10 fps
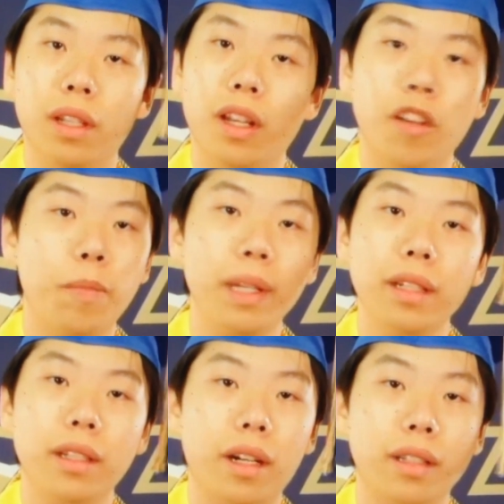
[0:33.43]
If being a
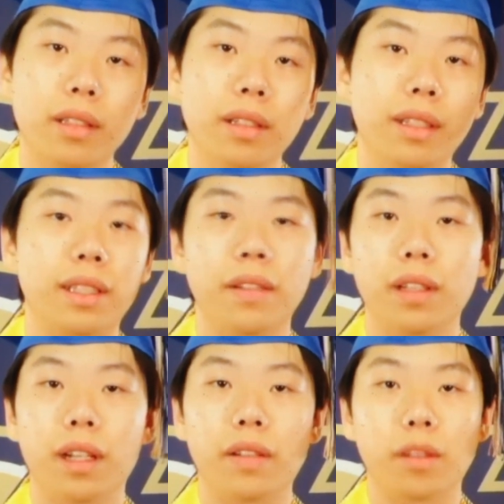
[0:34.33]
doctor and saving
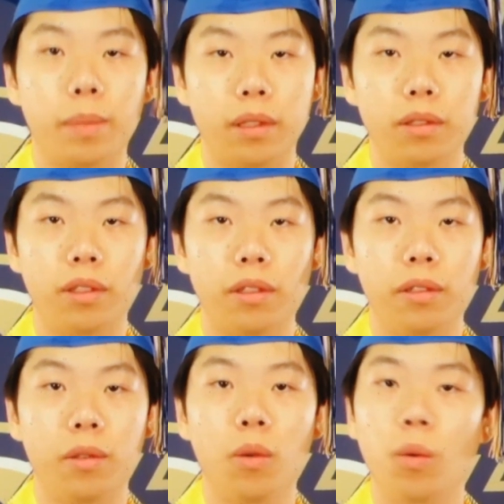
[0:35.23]
lives appeals to
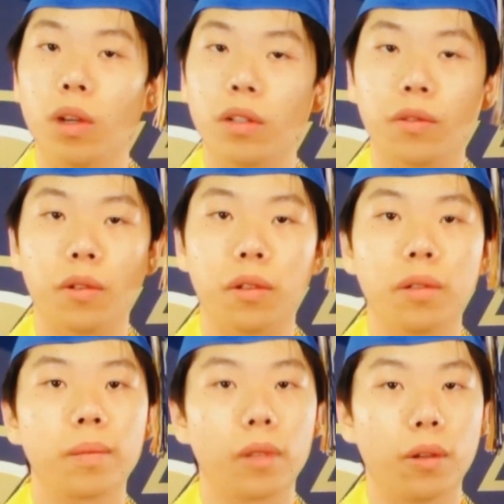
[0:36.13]
you, wonderful,
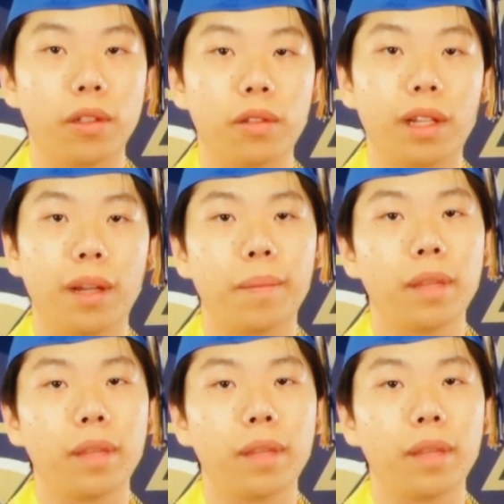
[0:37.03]
go and do that.